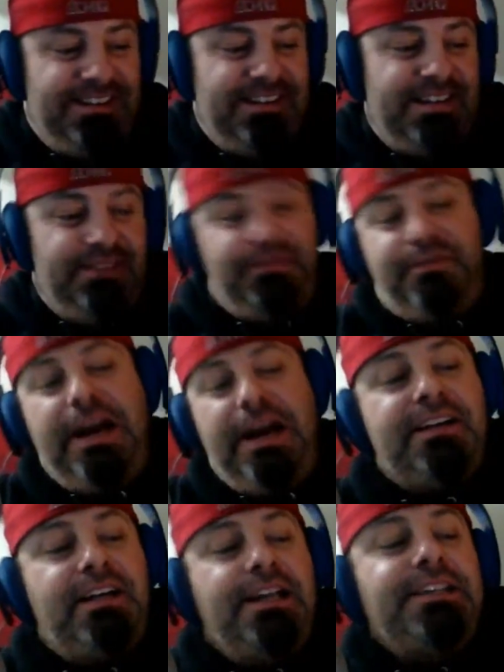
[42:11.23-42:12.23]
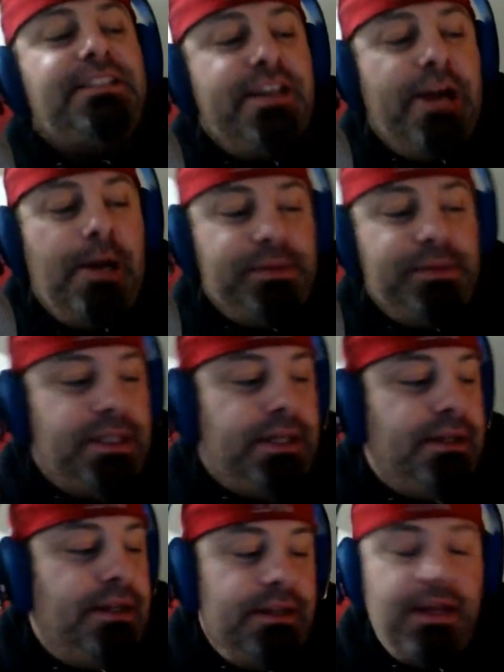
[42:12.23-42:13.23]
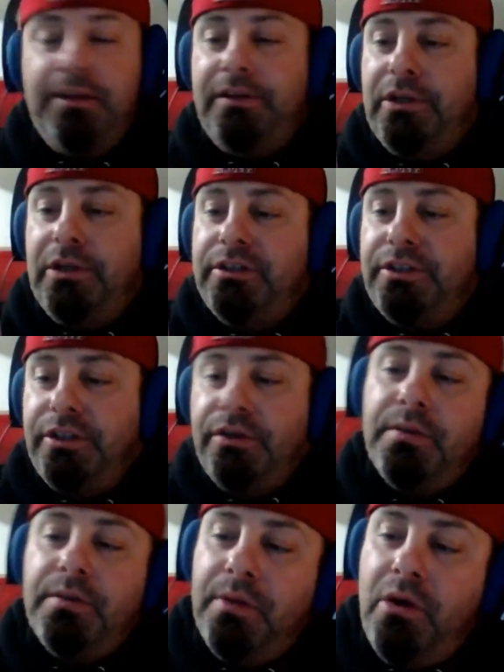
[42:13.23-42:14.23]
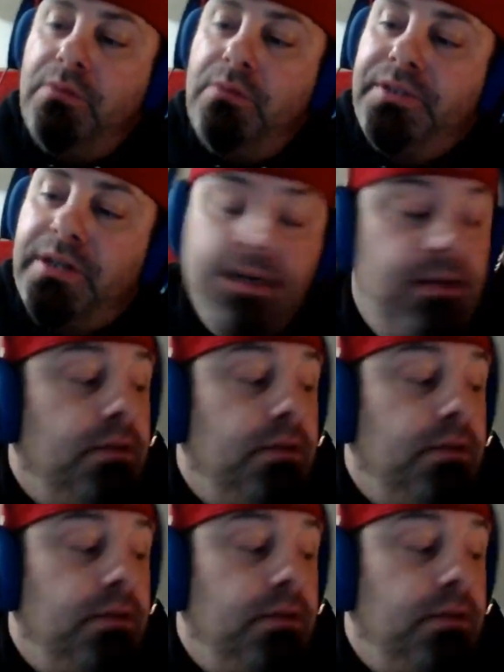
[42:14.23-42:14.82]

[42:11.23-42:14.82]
In fact, it's the opposite. They encourage you to blow up shit.